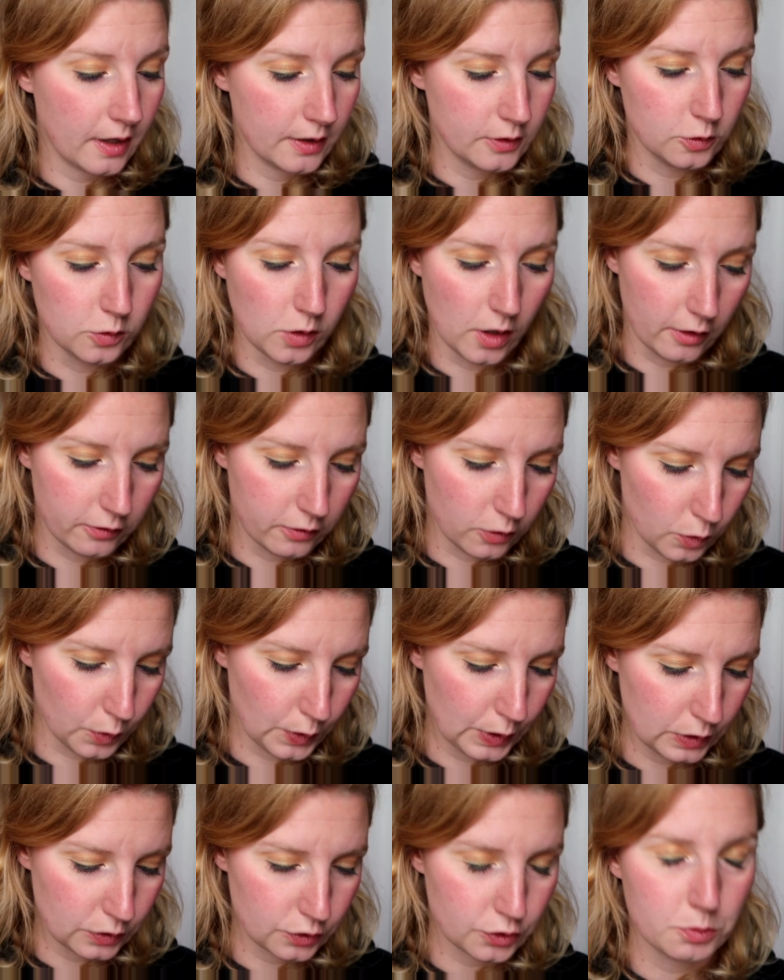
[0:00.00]
I do love
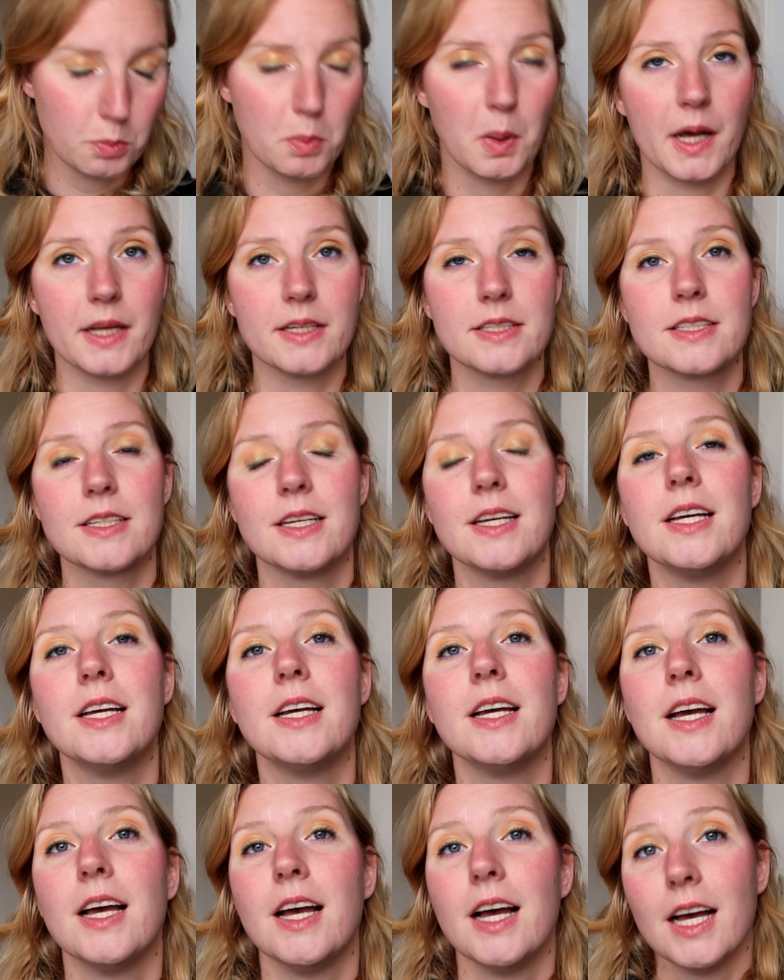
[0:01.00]
orange, but
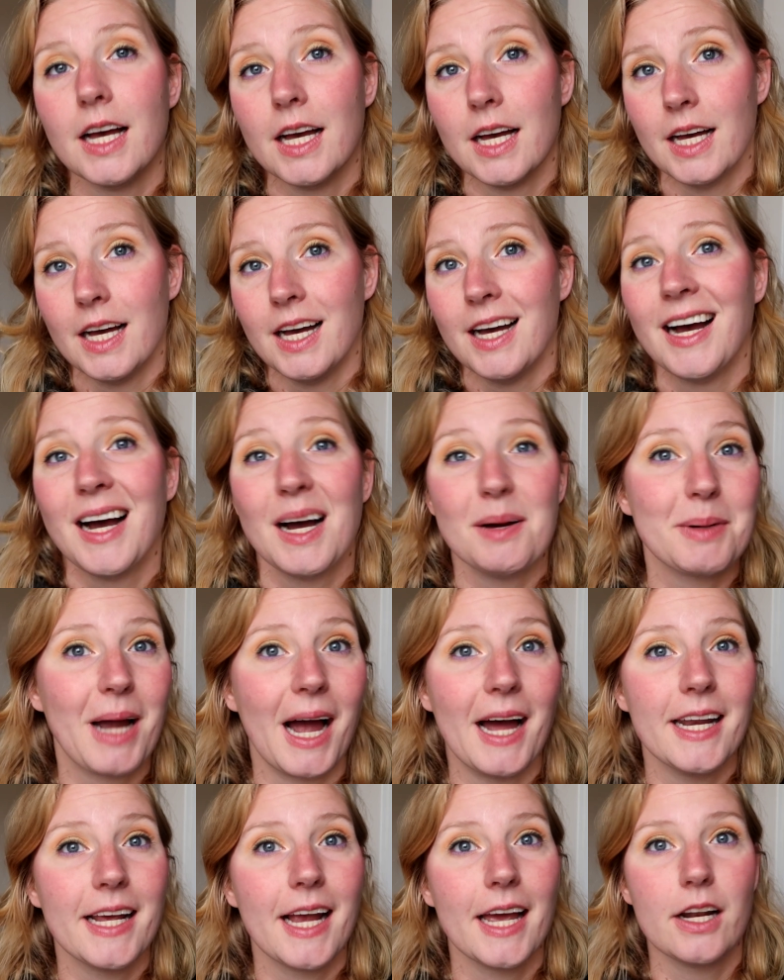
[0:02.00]
I'm
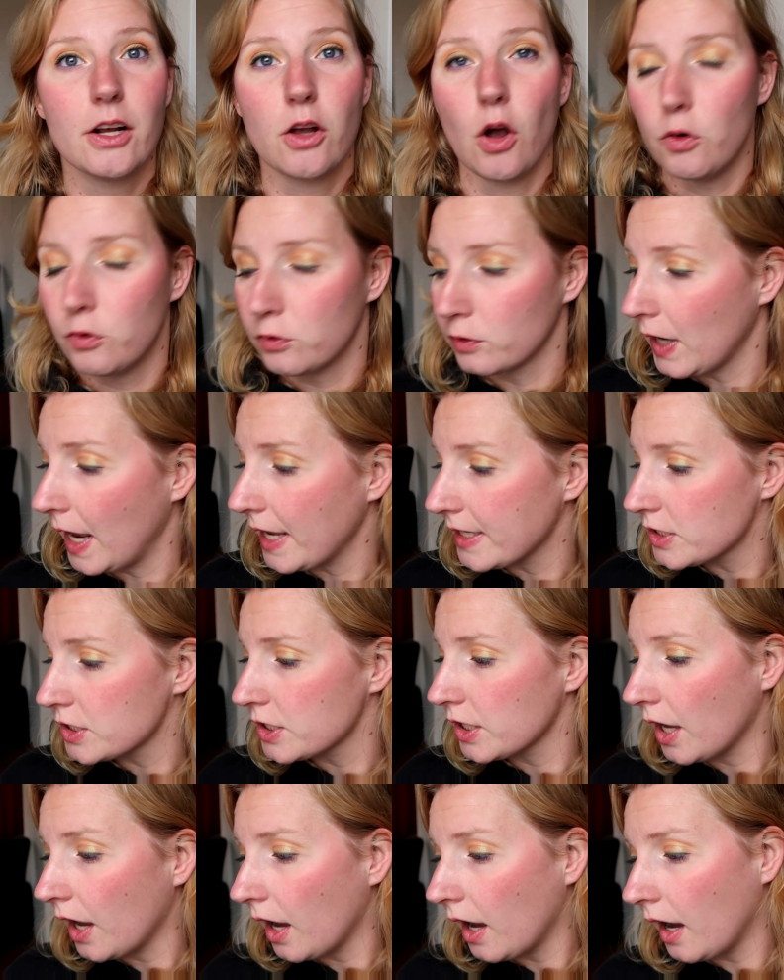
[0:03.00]
kind of getting over it.